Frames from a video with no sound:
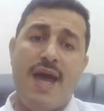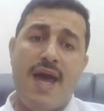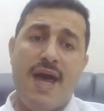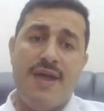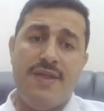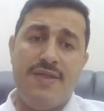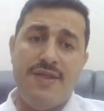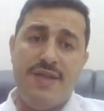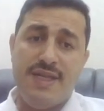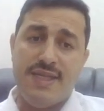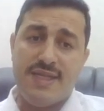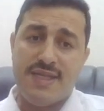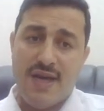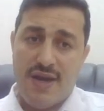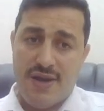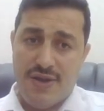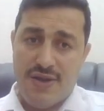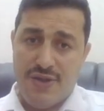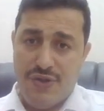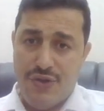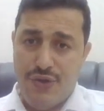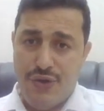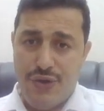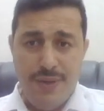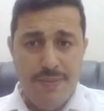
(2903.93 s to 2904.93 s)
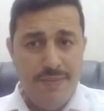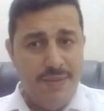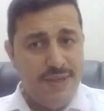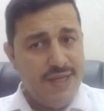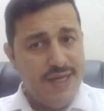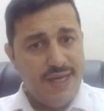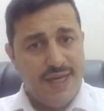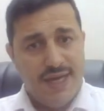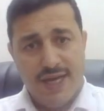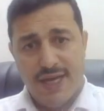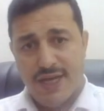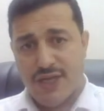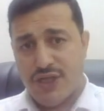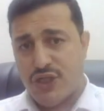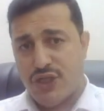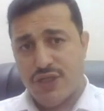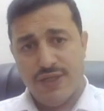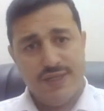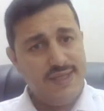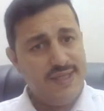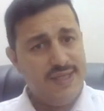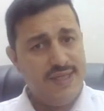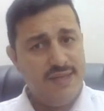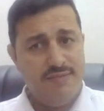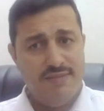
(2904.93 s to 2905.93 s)
And these are three
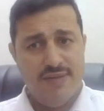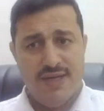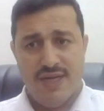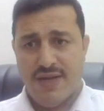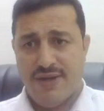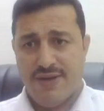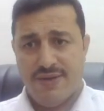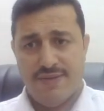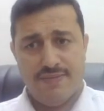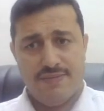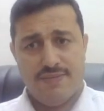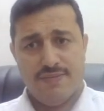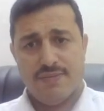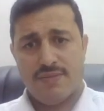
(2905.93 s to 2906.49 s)
medications similar